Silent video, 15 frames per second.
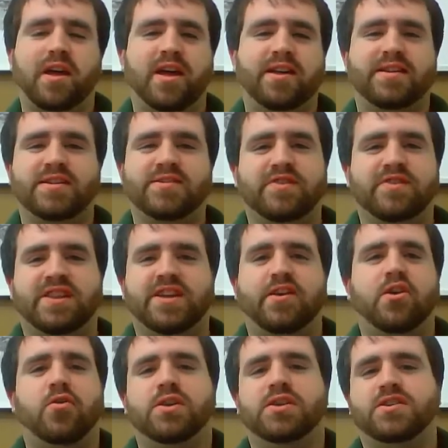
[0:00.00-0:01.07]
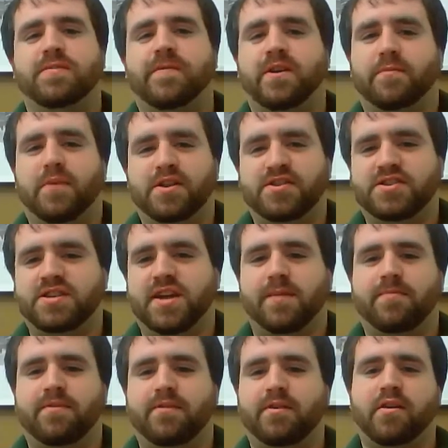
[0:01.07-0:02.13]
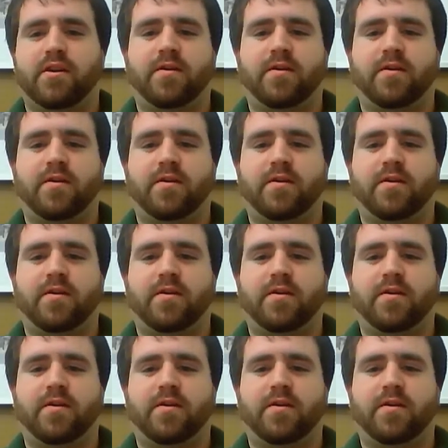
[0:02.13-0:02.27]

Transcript: it really go into very much depth